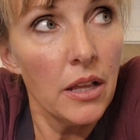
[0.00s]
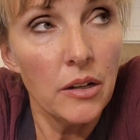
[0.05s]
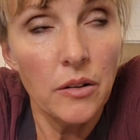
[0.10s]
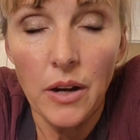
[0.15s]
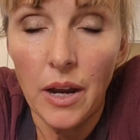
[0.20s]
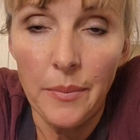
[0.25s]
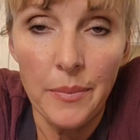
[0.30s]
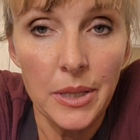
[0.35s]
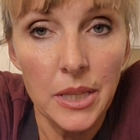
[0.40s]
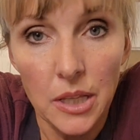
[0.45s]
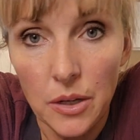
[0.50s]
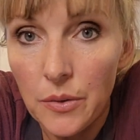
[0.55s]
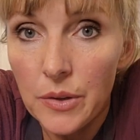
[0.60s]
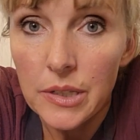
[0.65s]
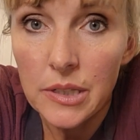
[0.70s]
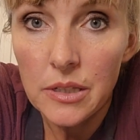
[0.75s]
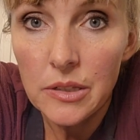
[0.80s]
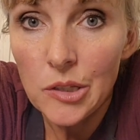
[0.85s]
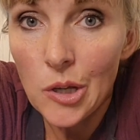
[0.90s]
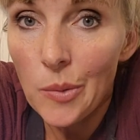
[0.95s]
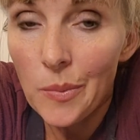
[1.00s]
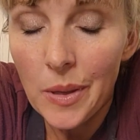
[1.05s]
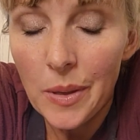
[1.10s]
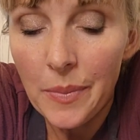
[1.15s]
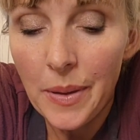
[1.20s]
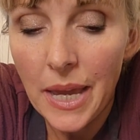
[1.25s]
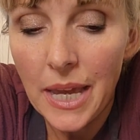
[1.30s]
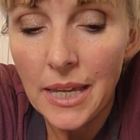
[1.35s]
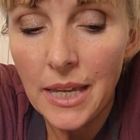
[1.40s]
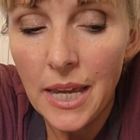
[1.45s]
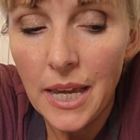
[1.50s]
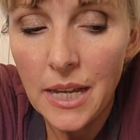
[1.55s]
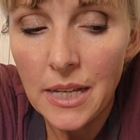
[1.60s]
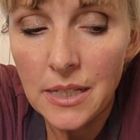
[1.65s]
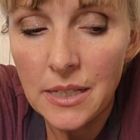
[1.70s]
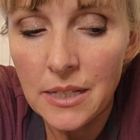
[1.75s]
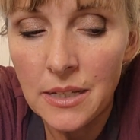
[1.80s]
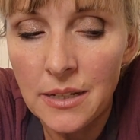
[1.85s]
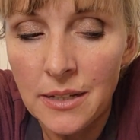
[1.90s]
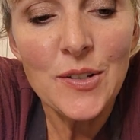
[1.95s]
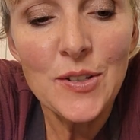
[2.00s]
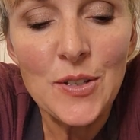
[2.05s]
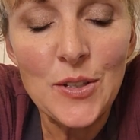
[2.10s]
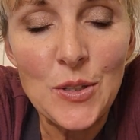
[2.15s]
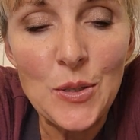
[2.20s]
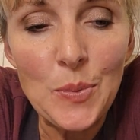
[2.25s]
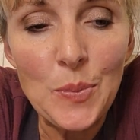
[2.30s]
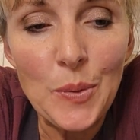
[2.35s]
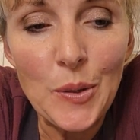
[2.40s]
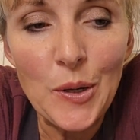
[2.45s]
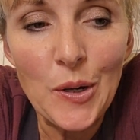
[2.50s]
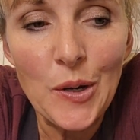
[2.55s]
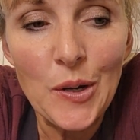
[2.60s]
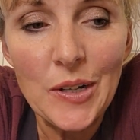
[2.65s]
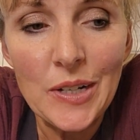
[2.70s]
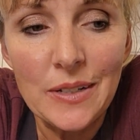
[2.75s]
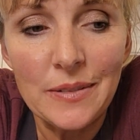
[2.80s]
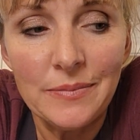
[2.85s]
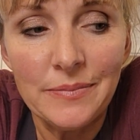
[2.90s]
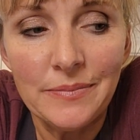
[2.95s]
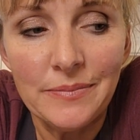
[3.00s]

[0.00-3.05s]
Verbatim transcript: it Grandma Lois's oatmeal pancakes. These are super